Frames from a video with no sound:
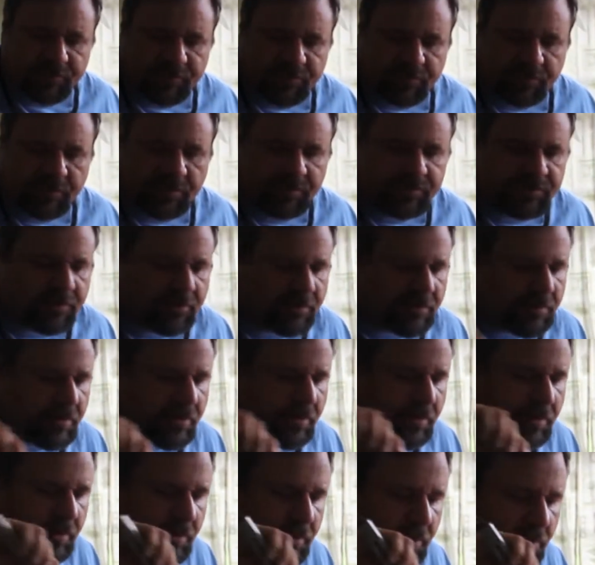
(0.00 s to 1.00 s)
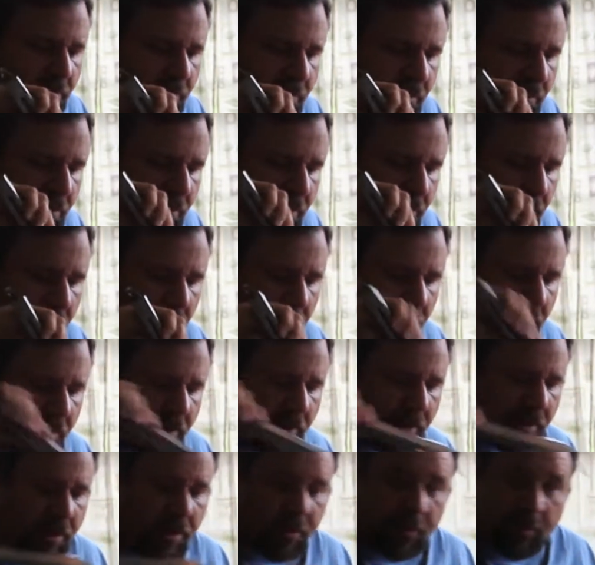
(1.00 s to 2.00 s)
so it doesn't
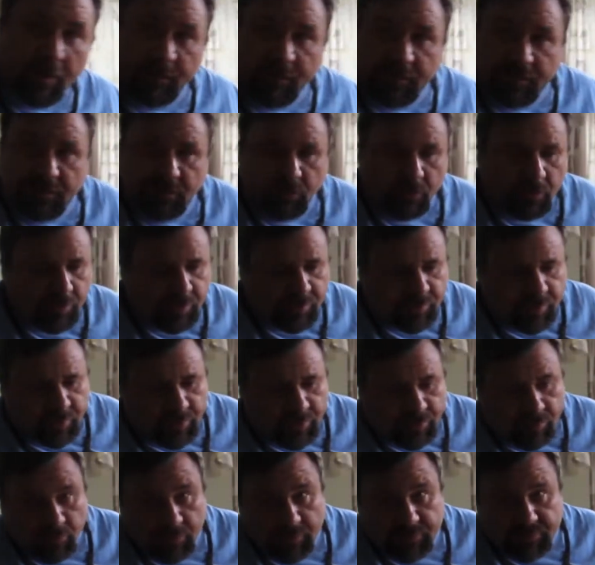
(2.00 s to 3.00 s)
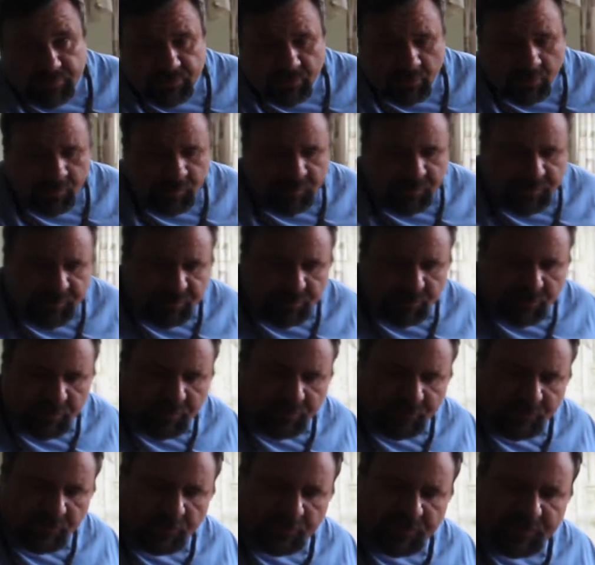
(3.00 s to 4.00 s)
come up into where the threads are, because we're going
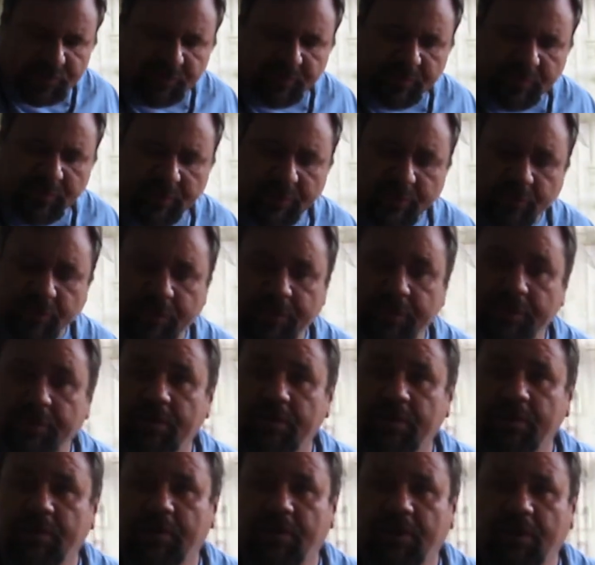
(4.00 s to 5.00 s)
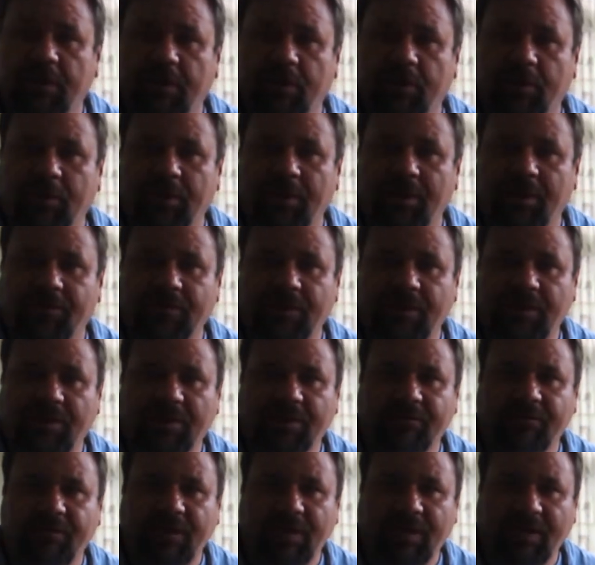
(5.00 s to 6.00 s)
to fill this with liquid and we have to
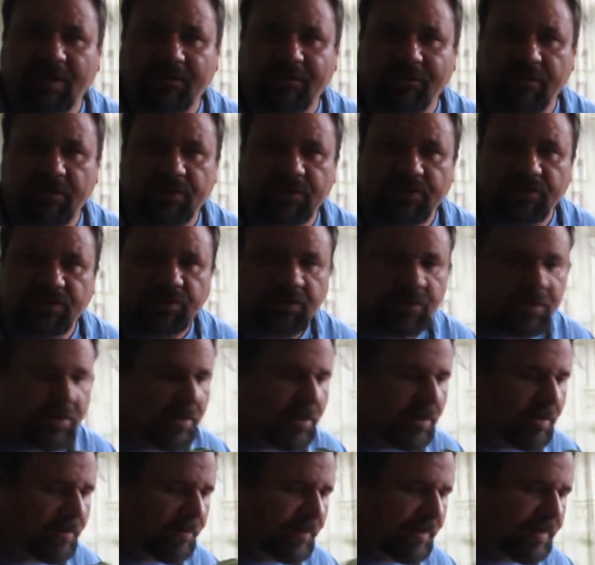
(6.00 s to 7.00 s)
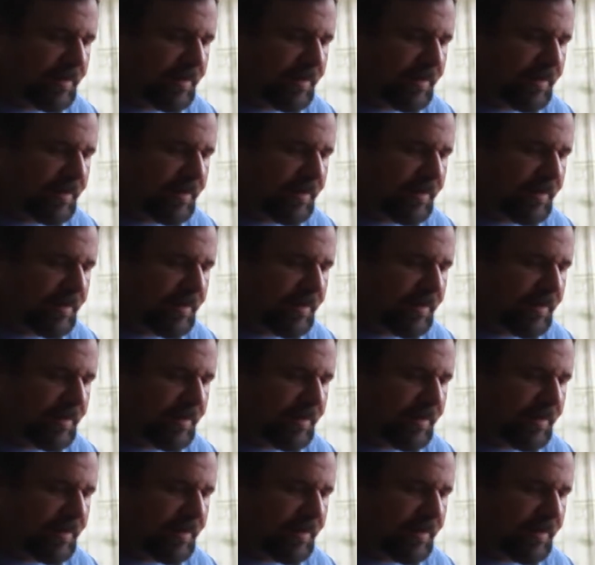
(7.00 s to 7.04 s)
have a ½ inch of